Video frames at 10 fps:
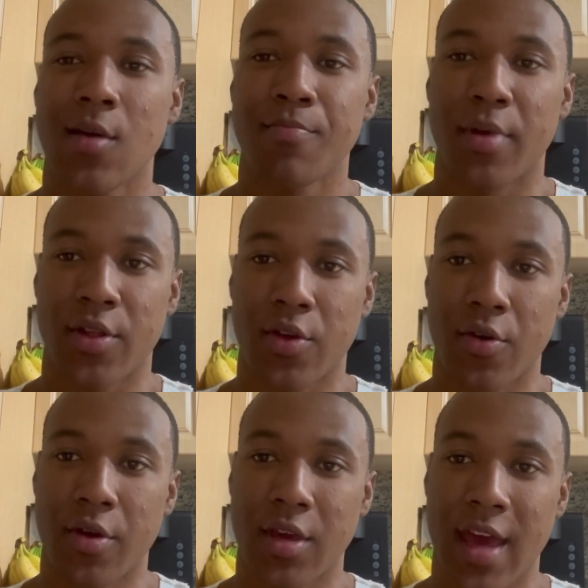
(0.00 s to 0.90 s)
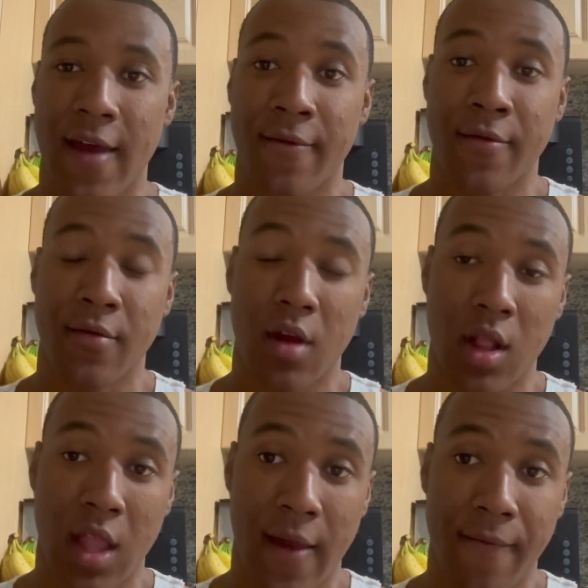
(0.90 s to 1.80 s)
But so you can have a
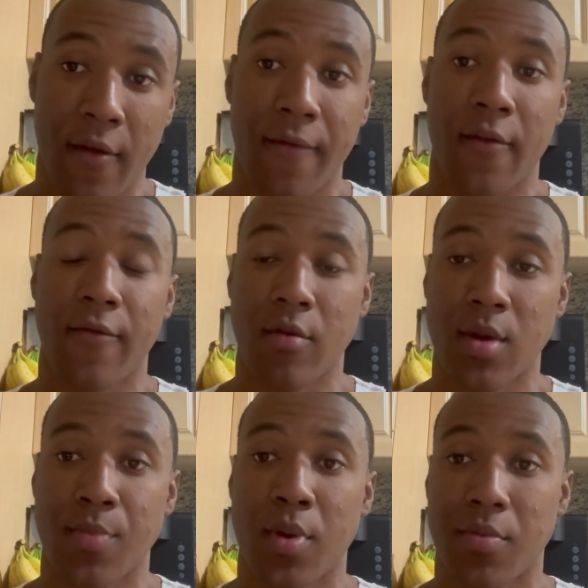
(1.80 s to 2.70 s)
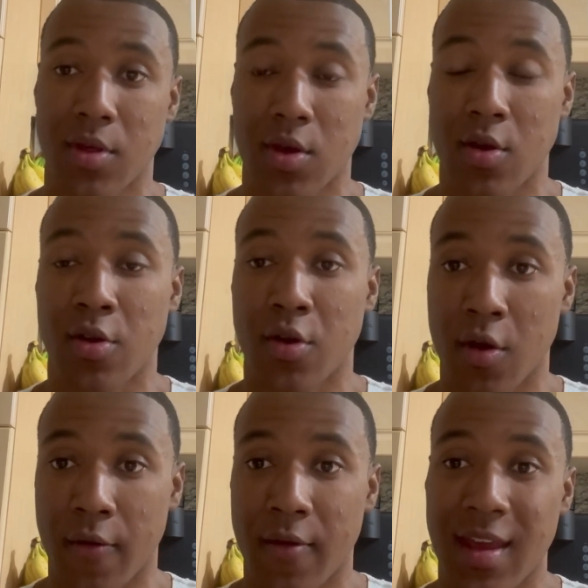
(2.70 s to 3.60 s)
life of fulfillment and purpose here on
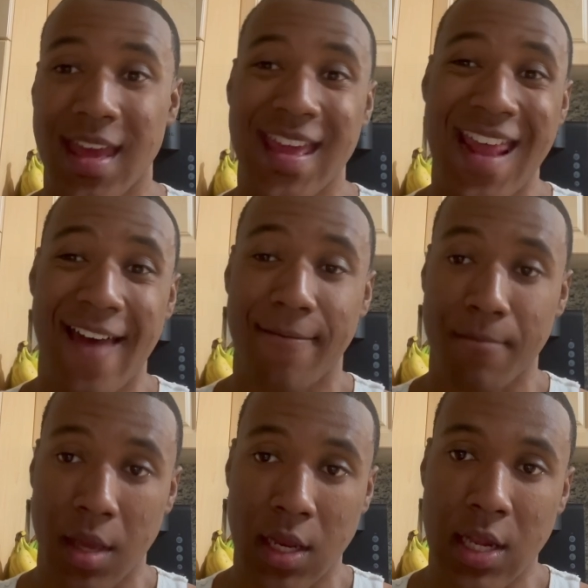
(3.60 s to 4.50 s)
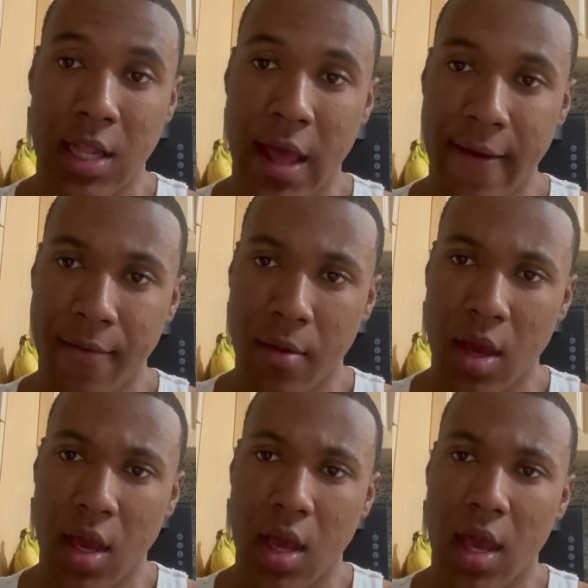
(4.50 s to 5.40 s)
earth and have meaning in life.
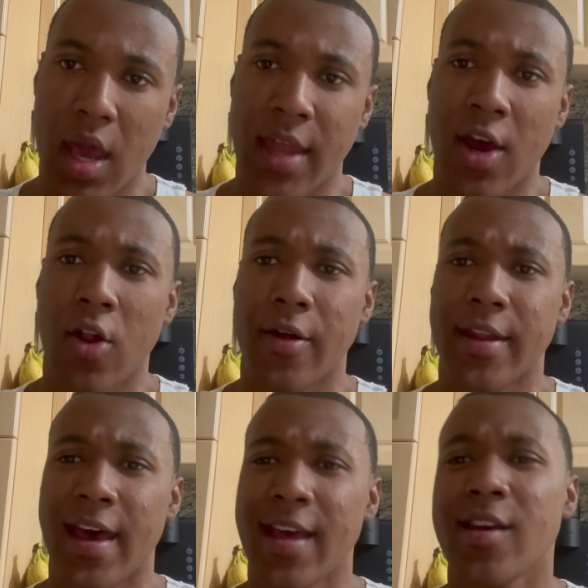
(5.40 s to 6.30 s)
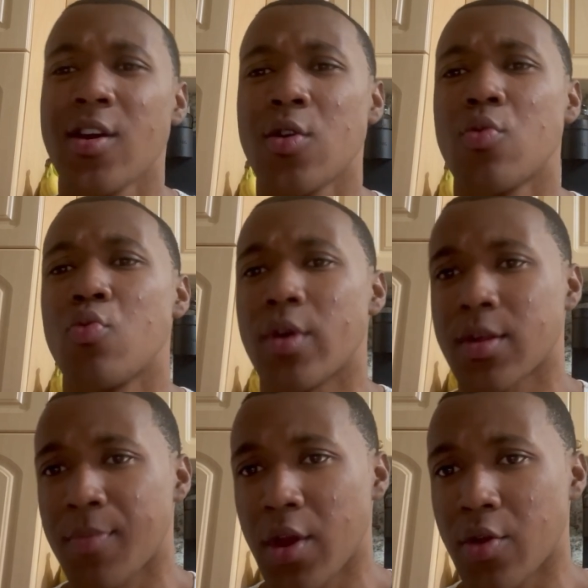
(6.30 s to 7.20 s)
And not only that, what's
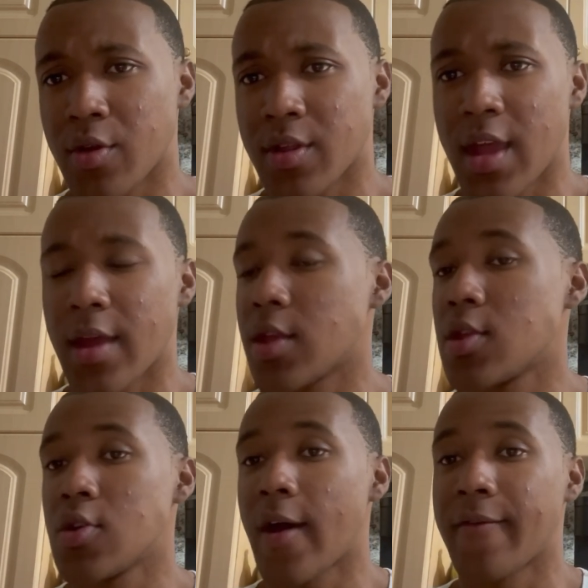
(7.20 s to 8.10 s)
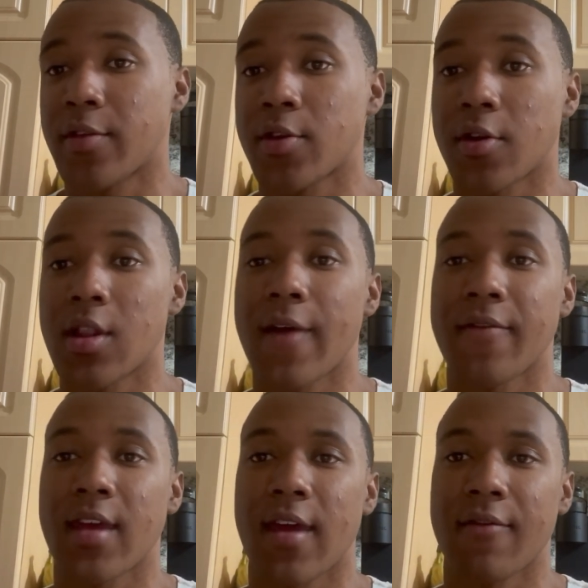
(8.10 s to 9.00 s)
better is that you'll have eternal life
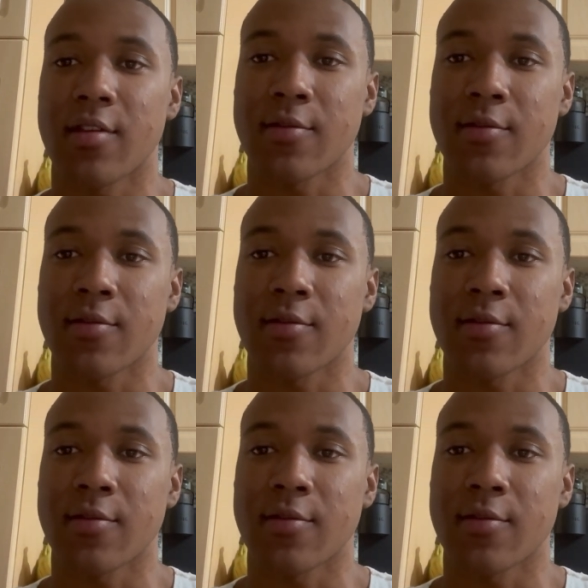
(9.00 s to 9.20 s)
in heaven.